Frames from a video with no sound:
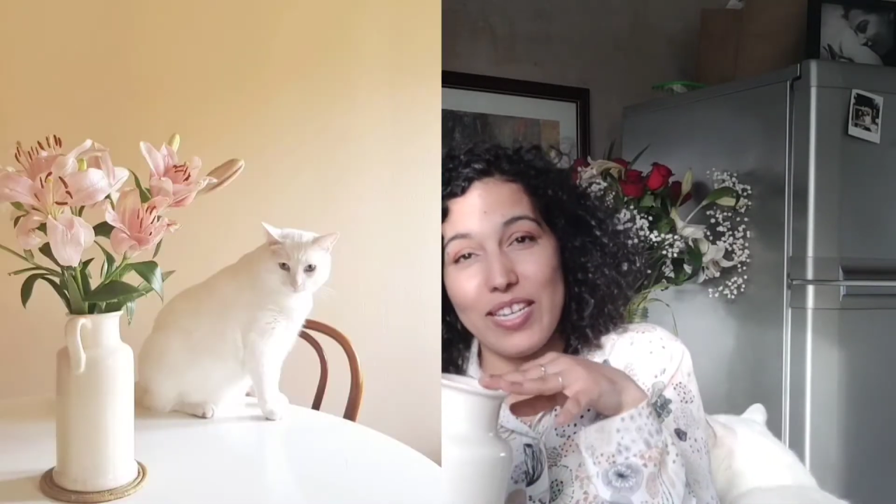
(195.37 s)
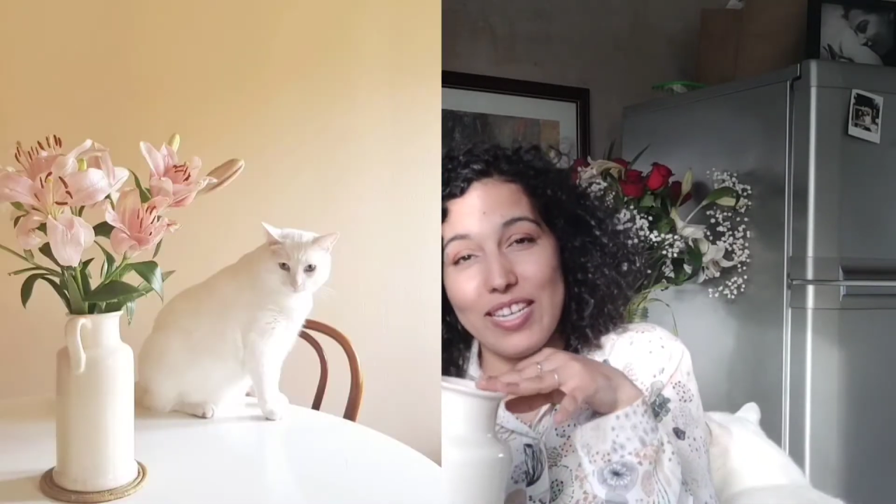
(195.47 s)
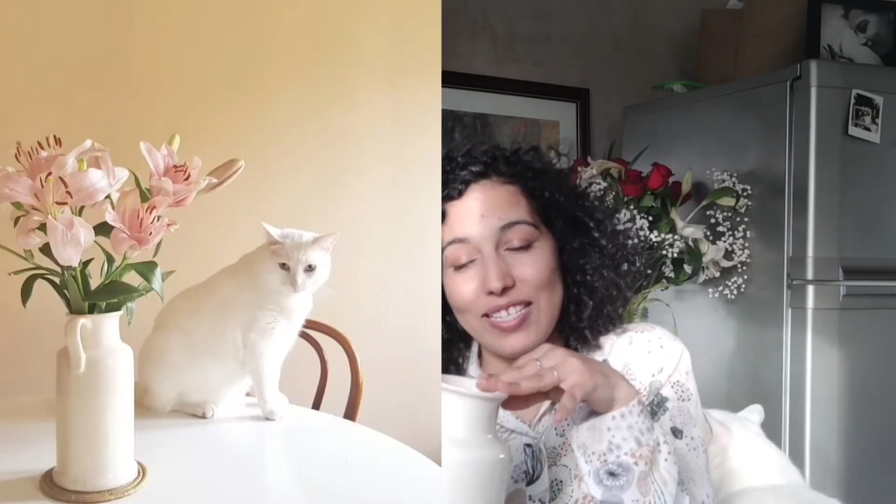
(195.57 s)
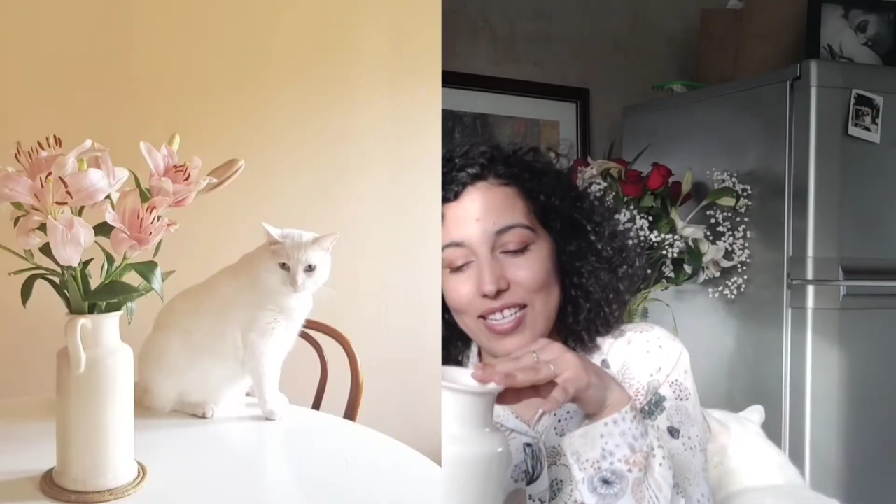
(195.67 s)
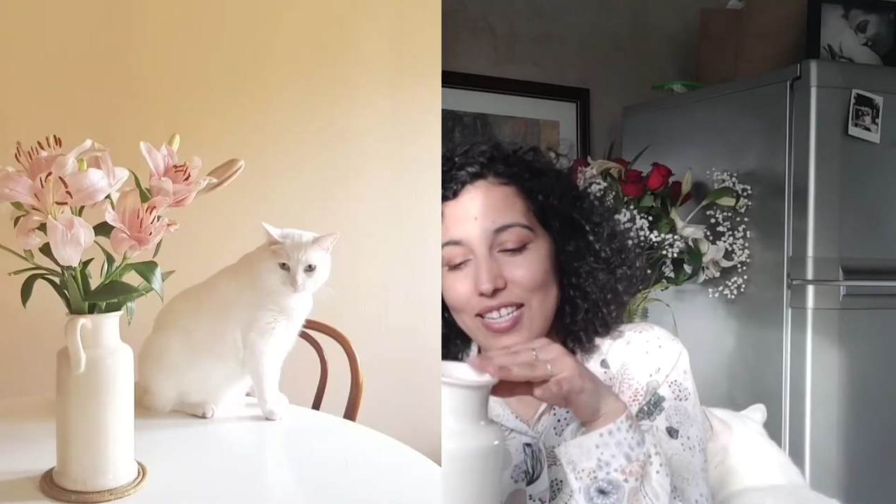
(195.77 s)

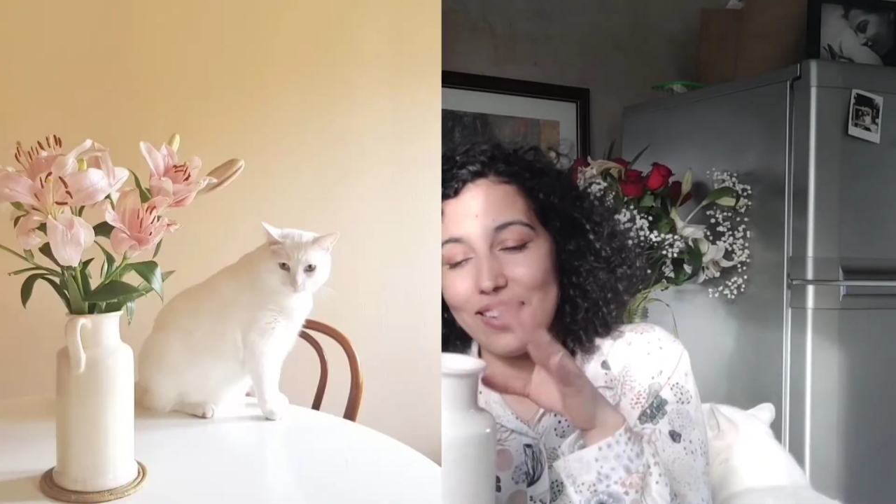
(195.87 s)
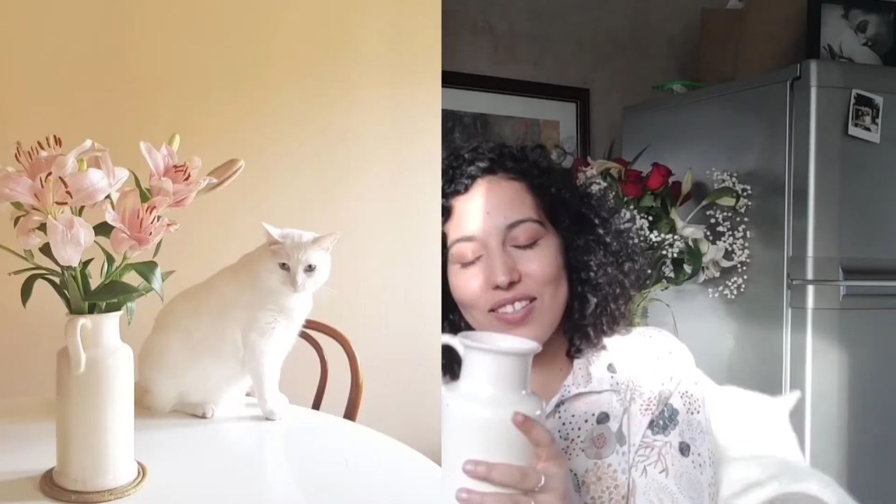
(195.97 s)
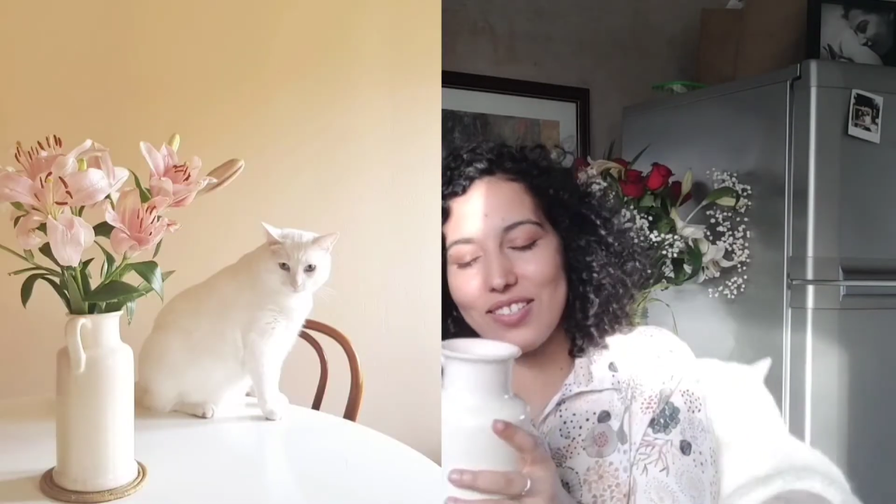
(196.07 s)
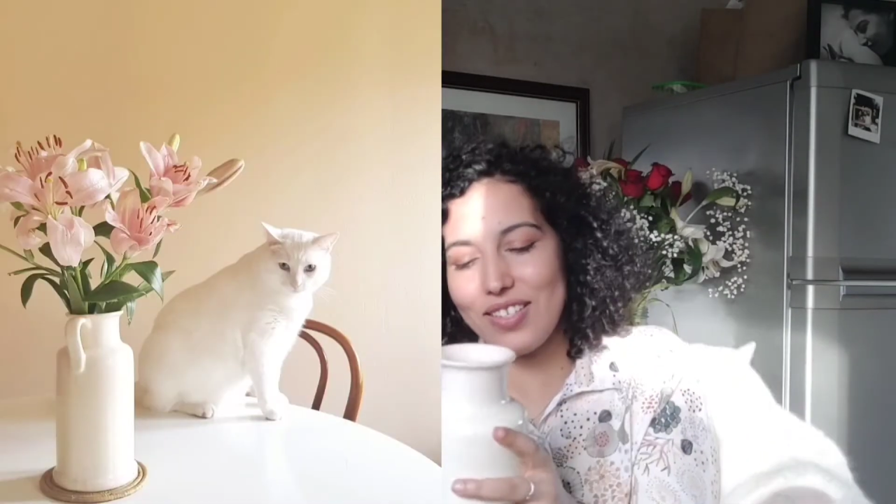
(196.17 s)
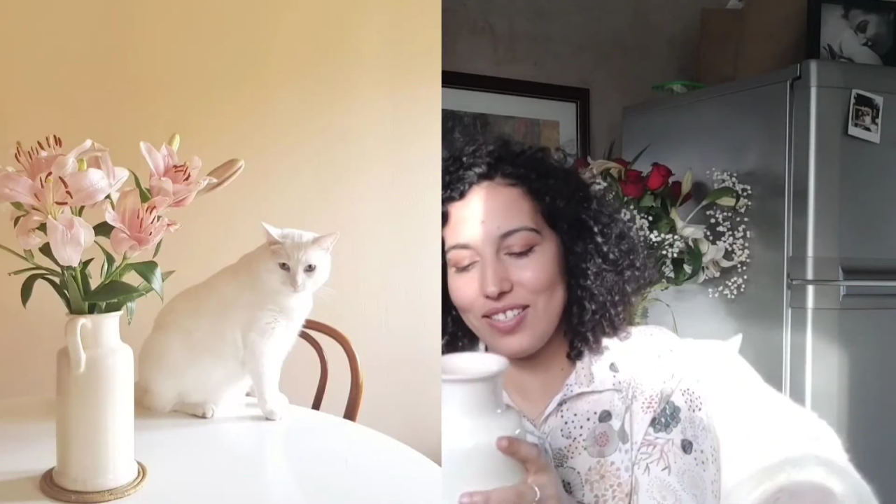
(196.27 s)
lilies here.
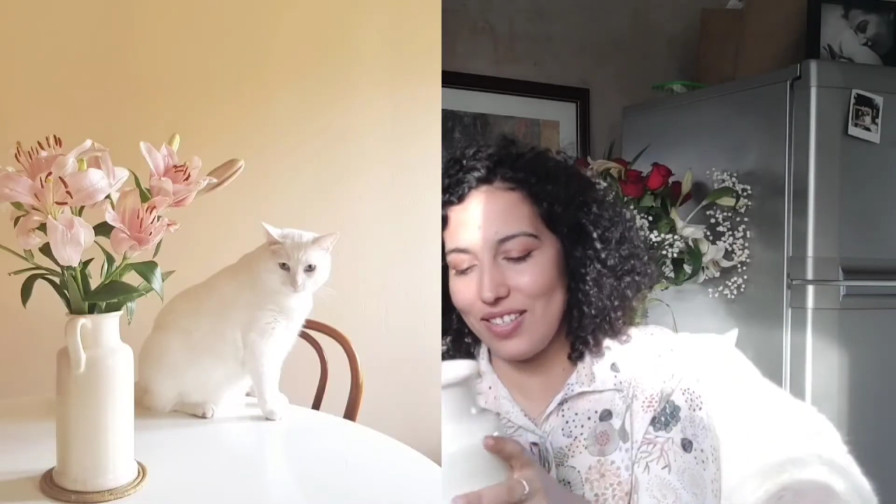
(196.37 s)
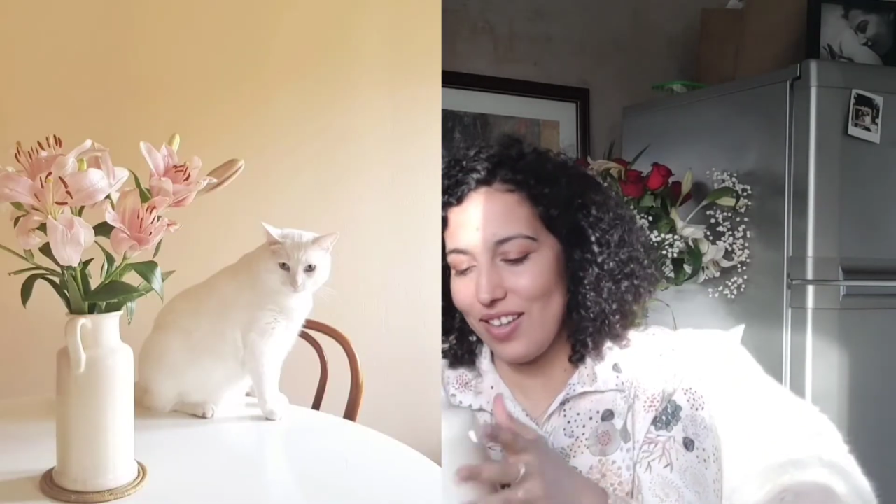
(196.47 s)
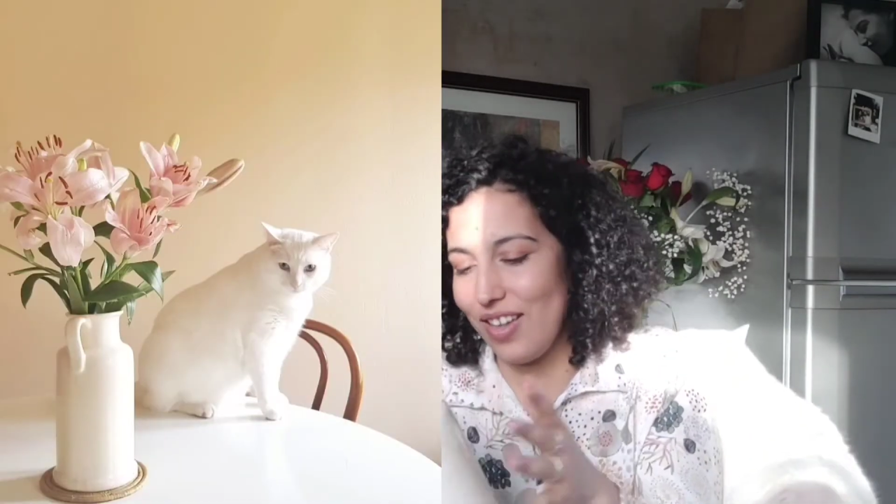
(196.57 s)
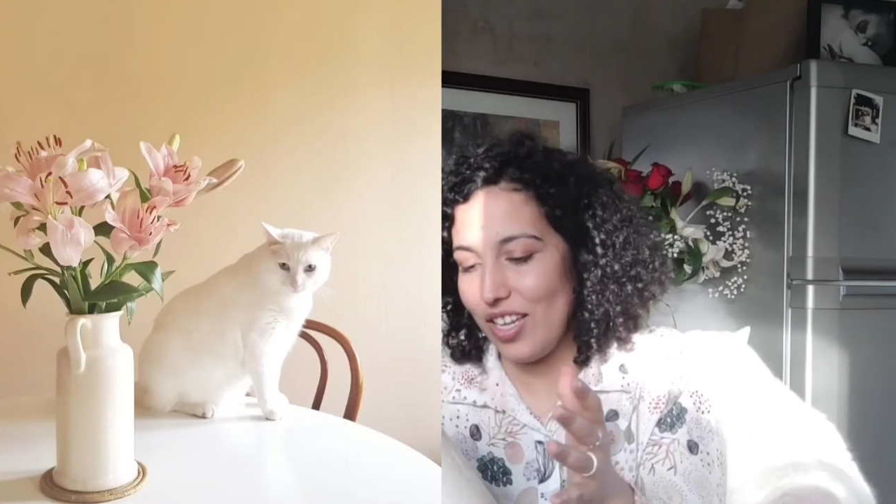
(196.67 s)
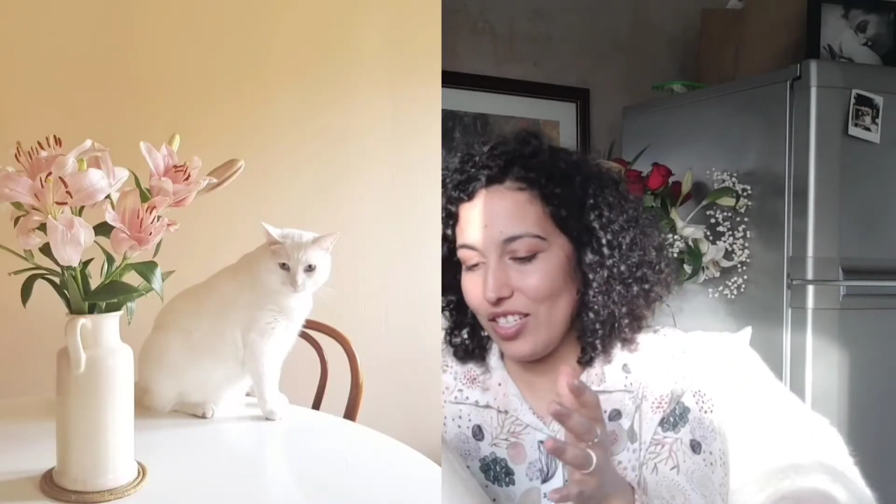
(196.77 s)

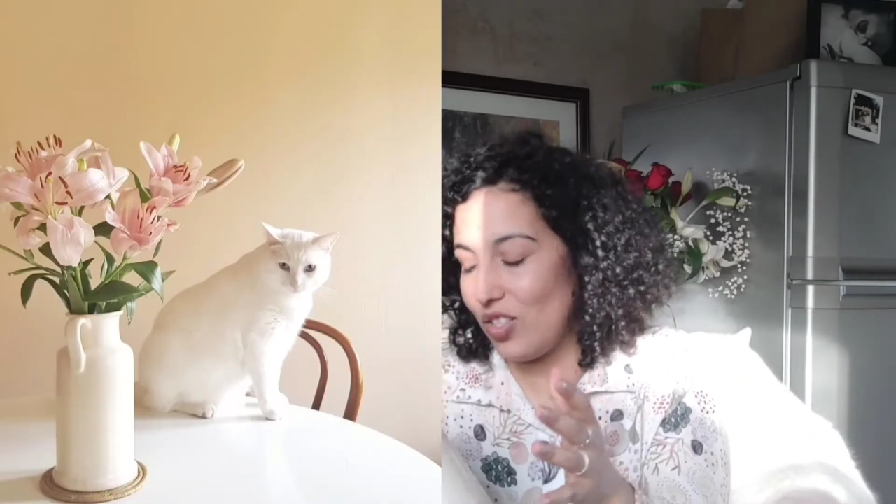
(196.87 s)
It's